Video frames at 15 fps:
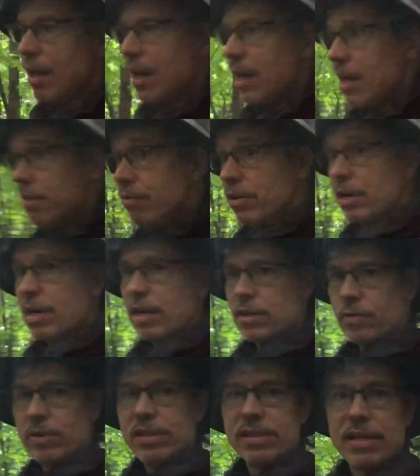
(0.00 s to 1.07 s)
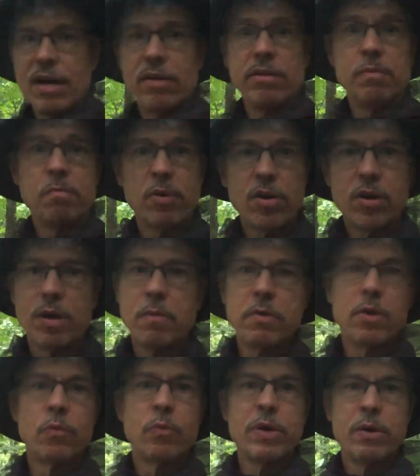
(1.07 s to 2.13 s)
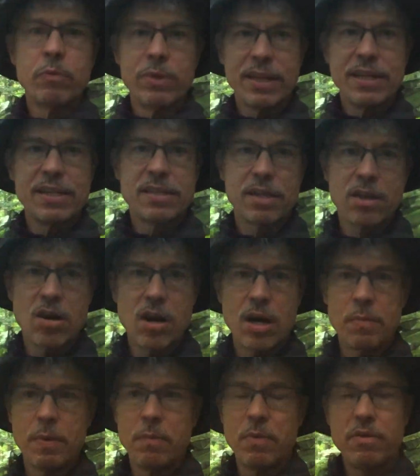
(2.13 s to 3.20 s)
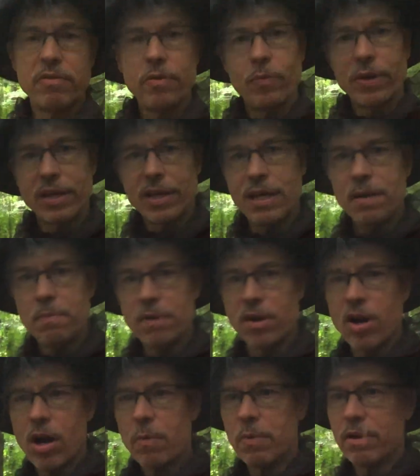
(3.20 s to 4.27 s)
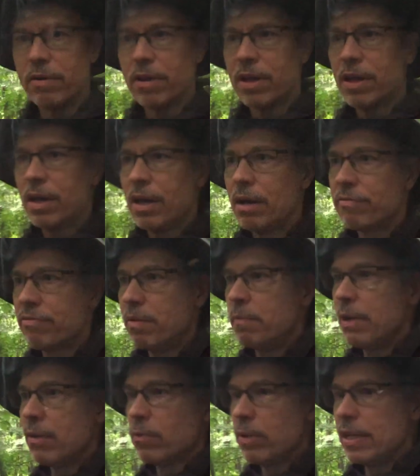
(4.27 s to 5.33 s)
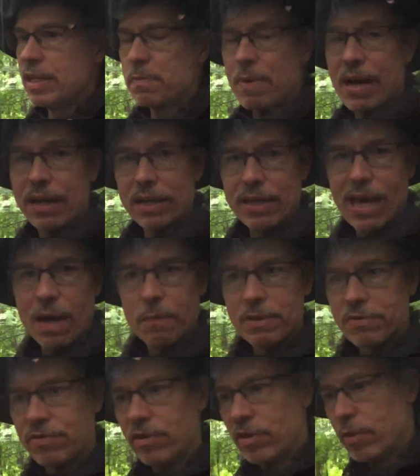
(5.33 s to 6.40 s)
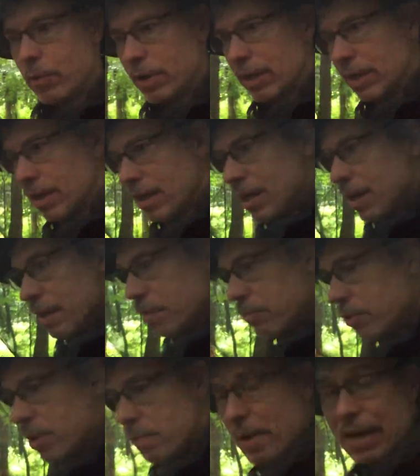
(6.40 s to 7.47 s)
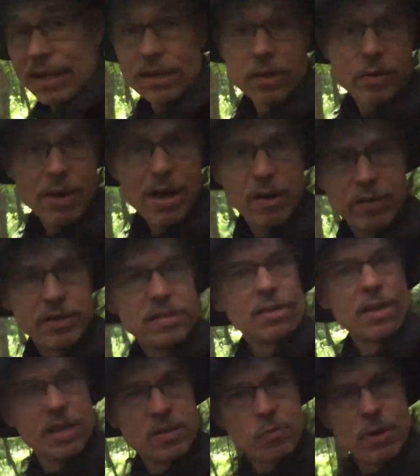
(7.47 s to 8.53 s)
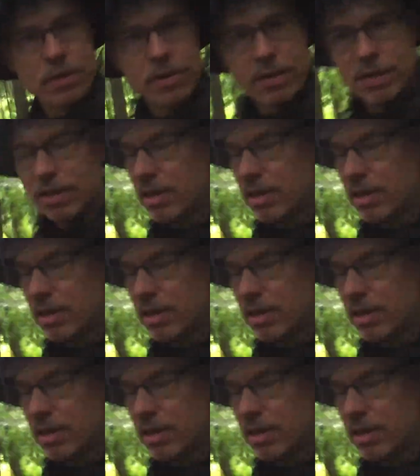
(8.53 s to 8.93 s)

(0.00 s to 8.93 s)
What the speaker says: And if you cut trees down and you burn them, you re-release the carbon. But if you want to keep the carbon from being released back in the atmosphere, you want to put it back in the ground is one thing to